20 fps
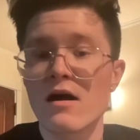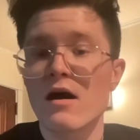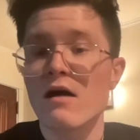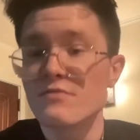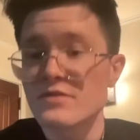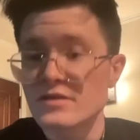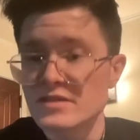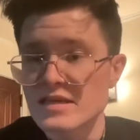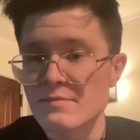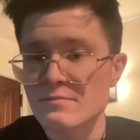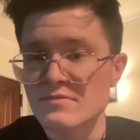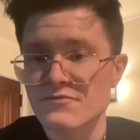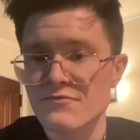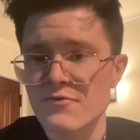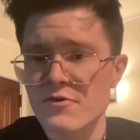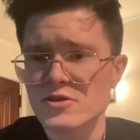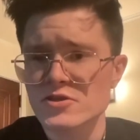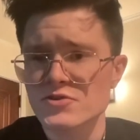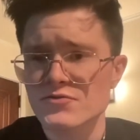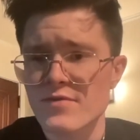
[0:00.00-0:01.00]
of the team's
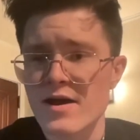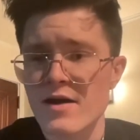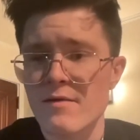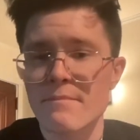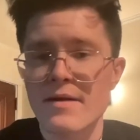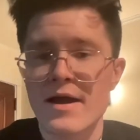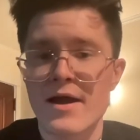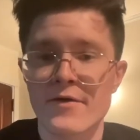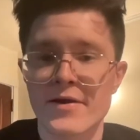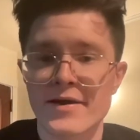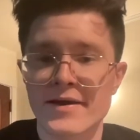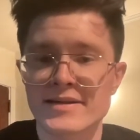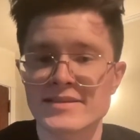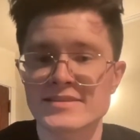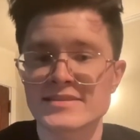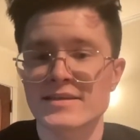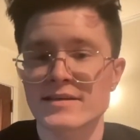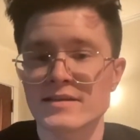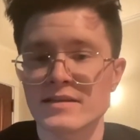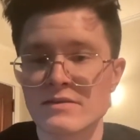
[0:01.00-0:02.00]
first round bout
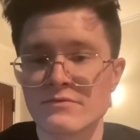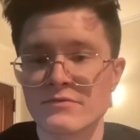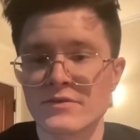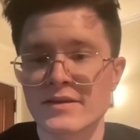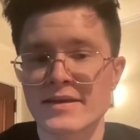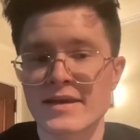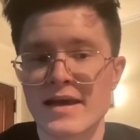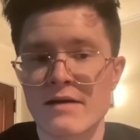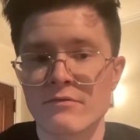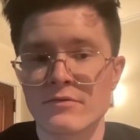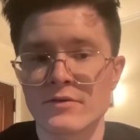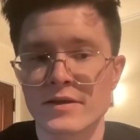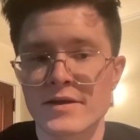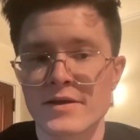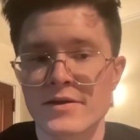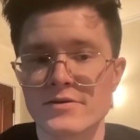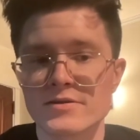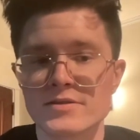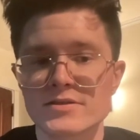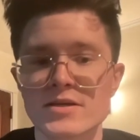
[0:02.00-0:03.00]
against the Cleveland
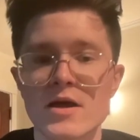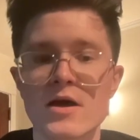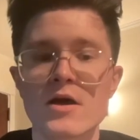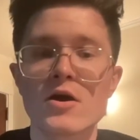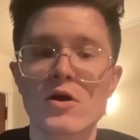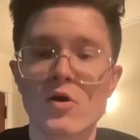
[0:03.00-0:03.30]
Cavaliers.